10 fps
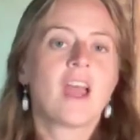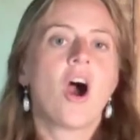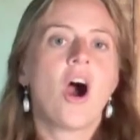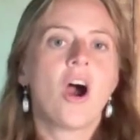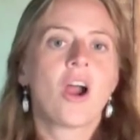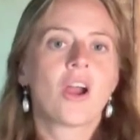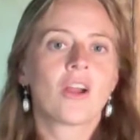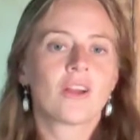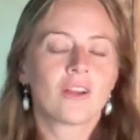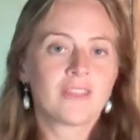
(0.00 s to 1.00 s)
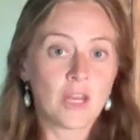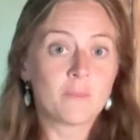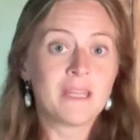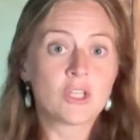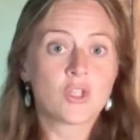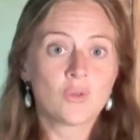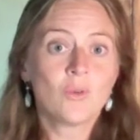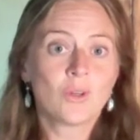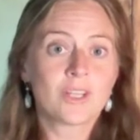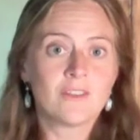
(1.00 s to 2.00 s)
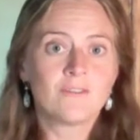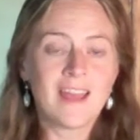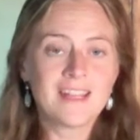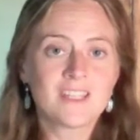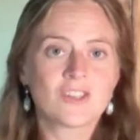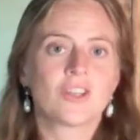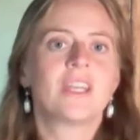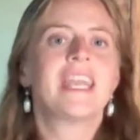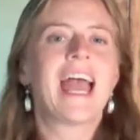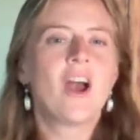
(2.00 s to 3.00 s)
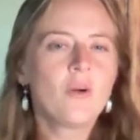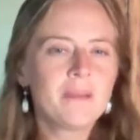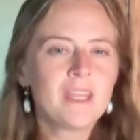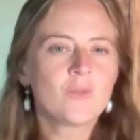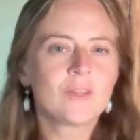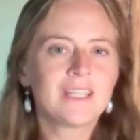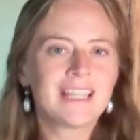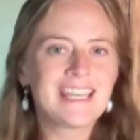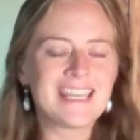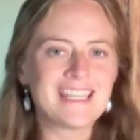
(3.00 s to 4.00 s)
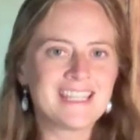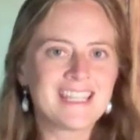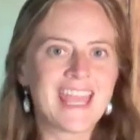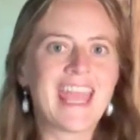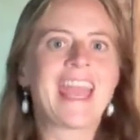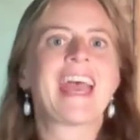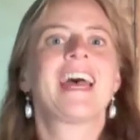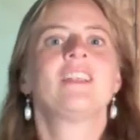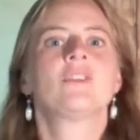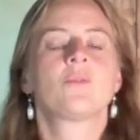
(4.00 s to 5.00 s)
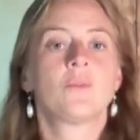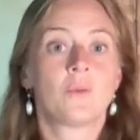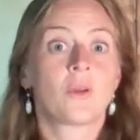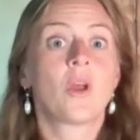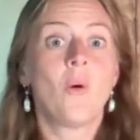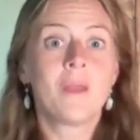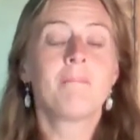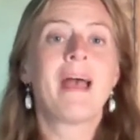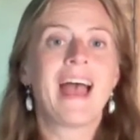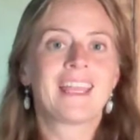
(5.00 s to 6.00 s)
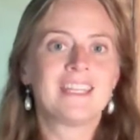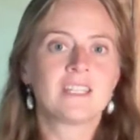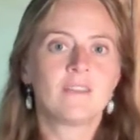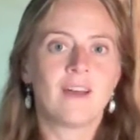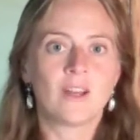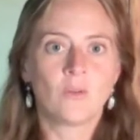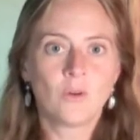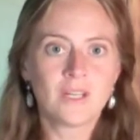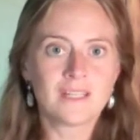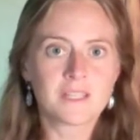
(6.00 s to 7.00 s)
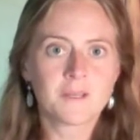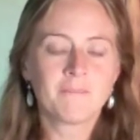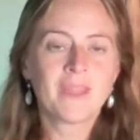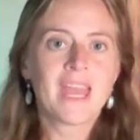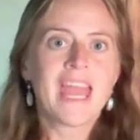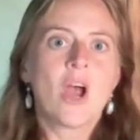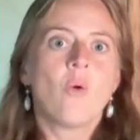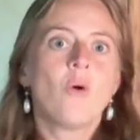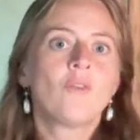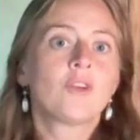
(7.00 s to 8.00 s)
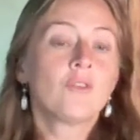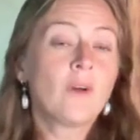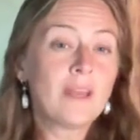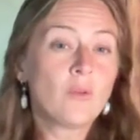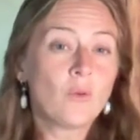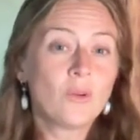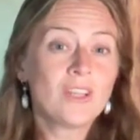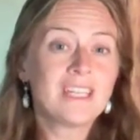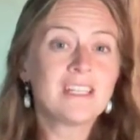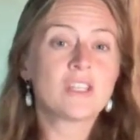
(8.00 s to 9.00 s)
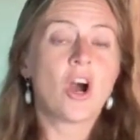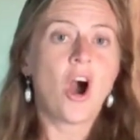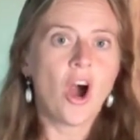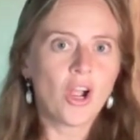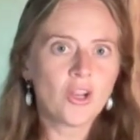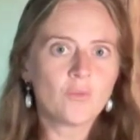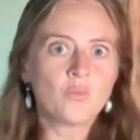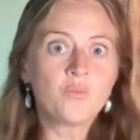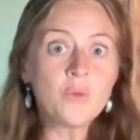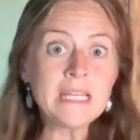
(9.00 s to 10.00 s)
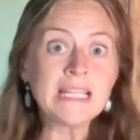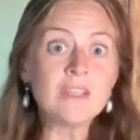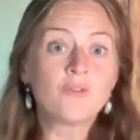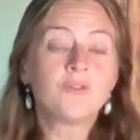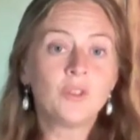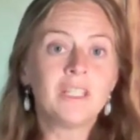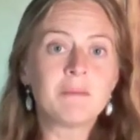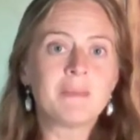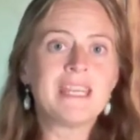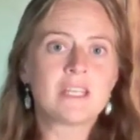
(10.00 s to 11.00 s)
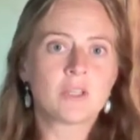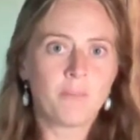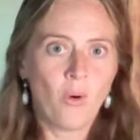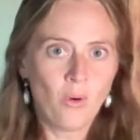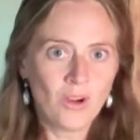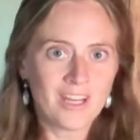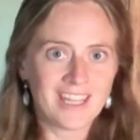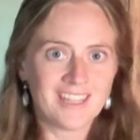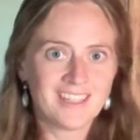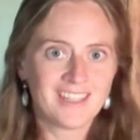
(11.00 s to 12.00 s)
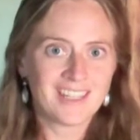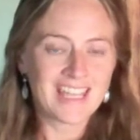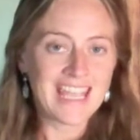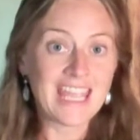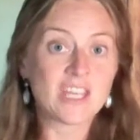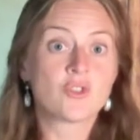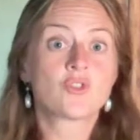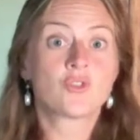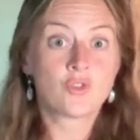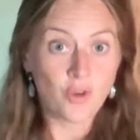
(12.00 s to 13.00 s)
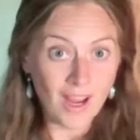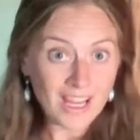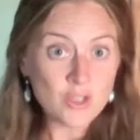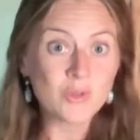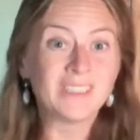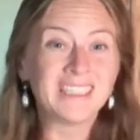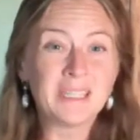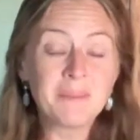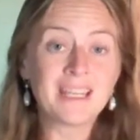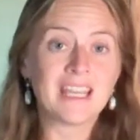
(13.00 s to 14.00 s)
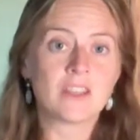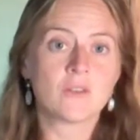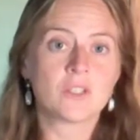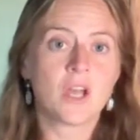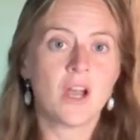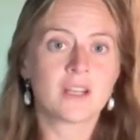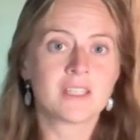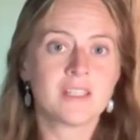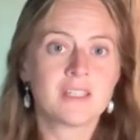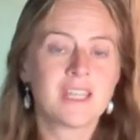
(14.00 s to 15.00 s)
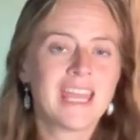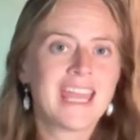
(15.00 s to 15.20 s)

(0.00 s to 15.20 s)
that are being stored in the fat cells are now being released and going back into the vital organs. Well, if your vital organs aren't really fully being supported in trying to eliminate those toxins,